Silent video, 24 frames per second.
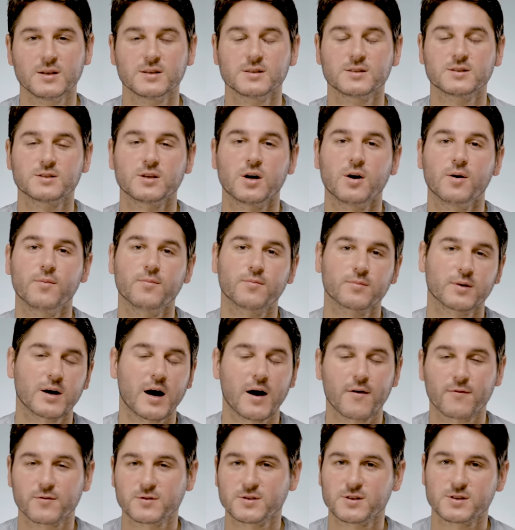Some
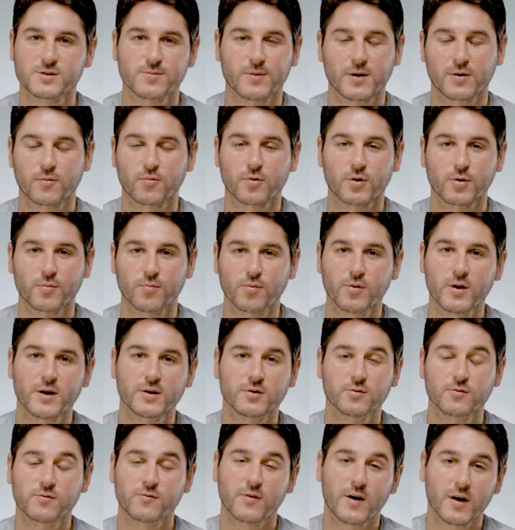conferences, depending where you play,
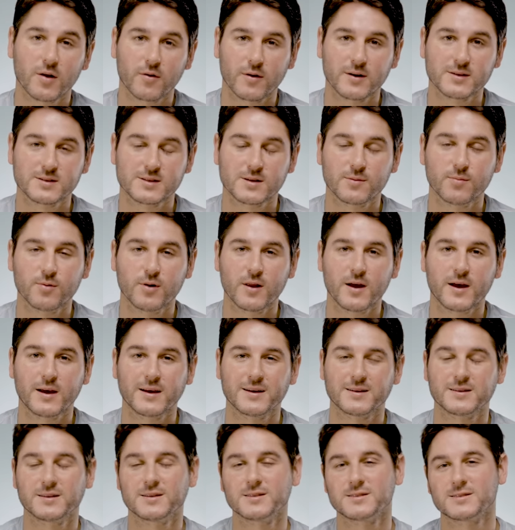do follow NCAA.
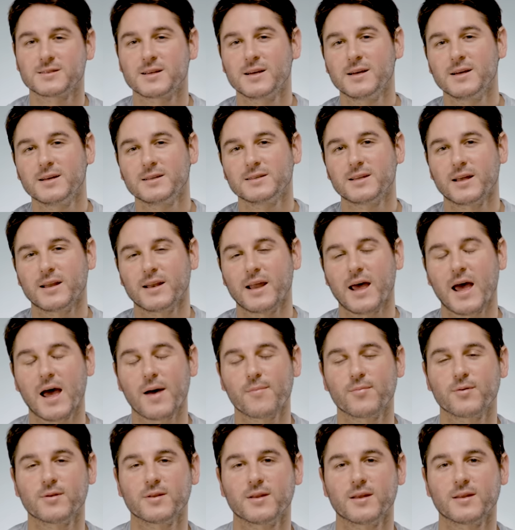It does tend to
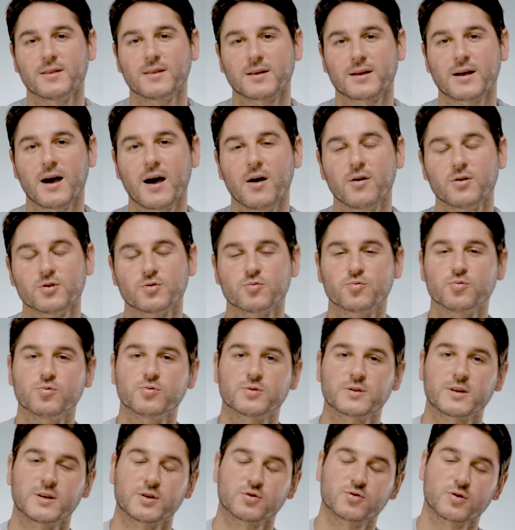happen that the college
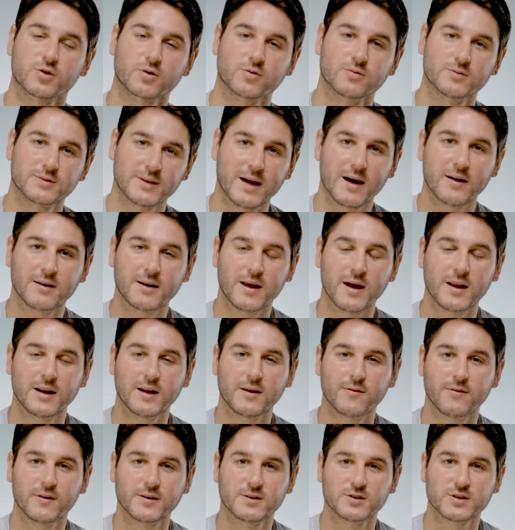rules get trickled down to
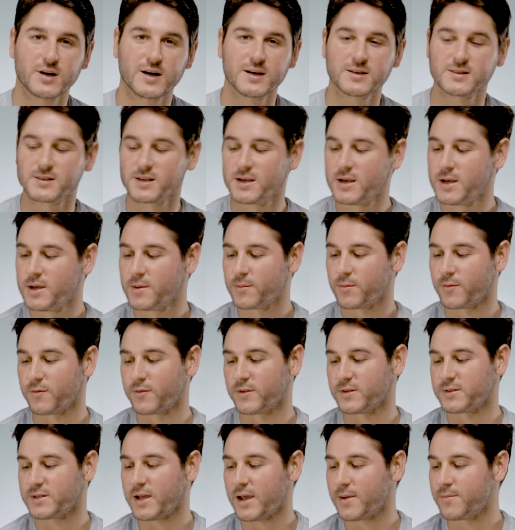NFHS. But for
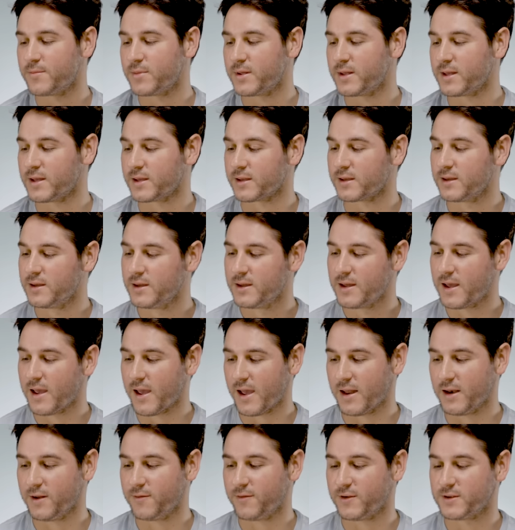the time being,
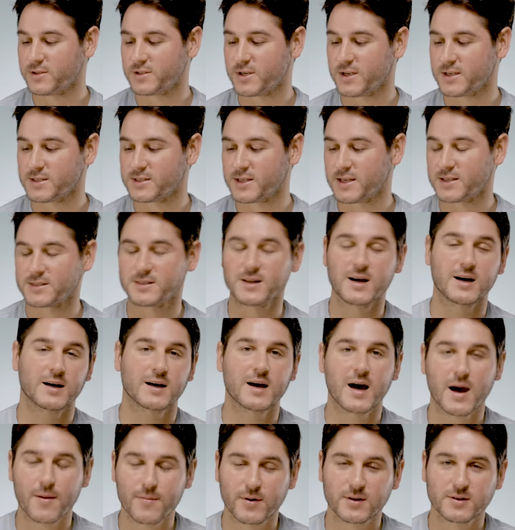NFHS has not
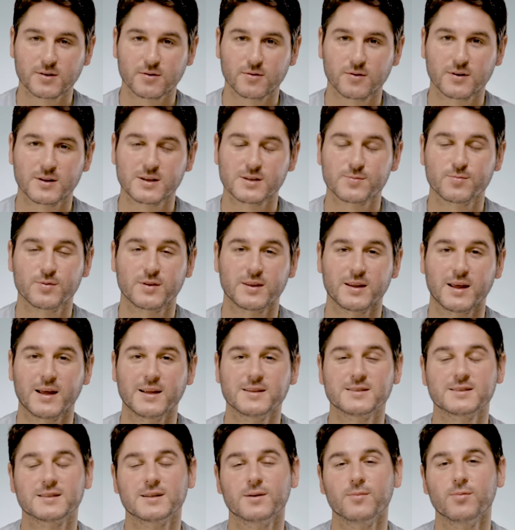commented on this, but the
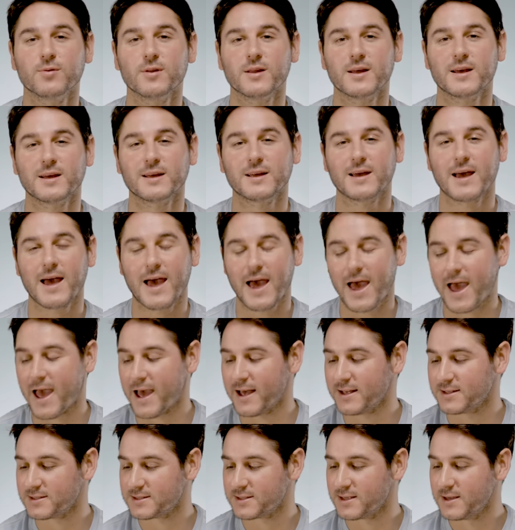NCAA
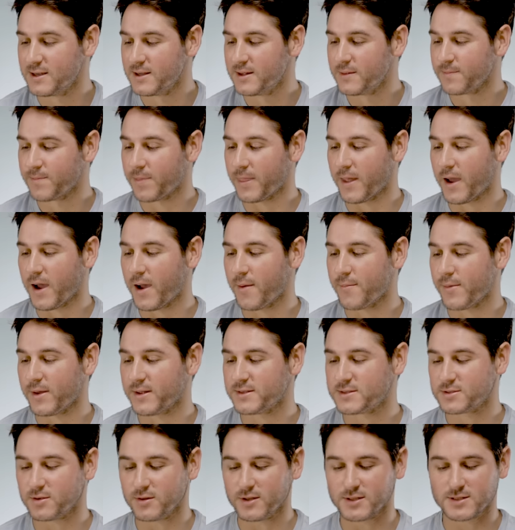has.
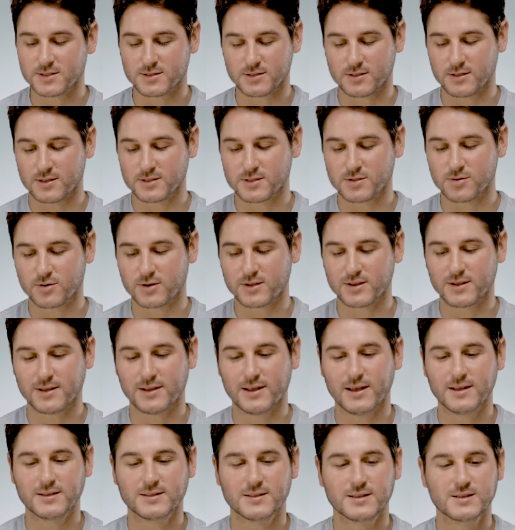And so let's look at the
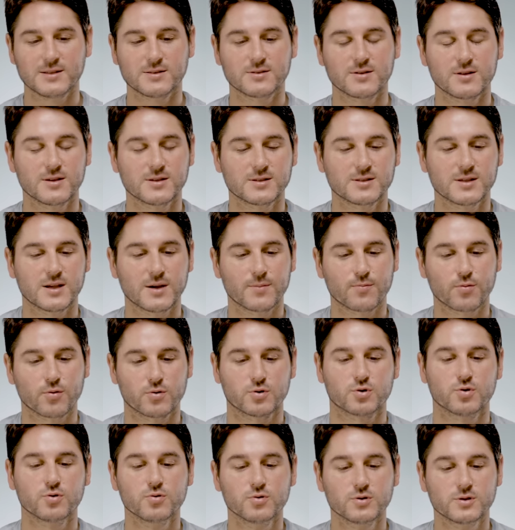Gait D. So they say
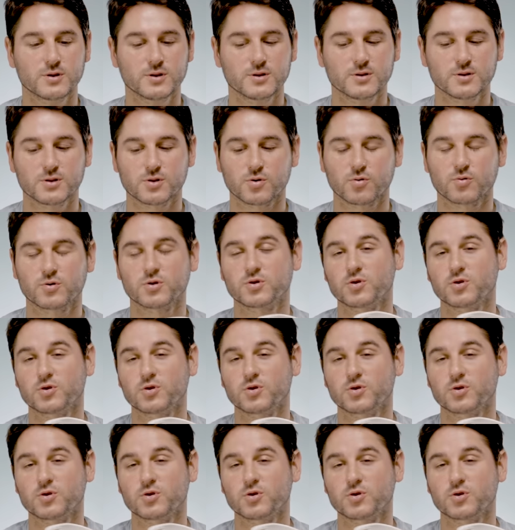protrusions or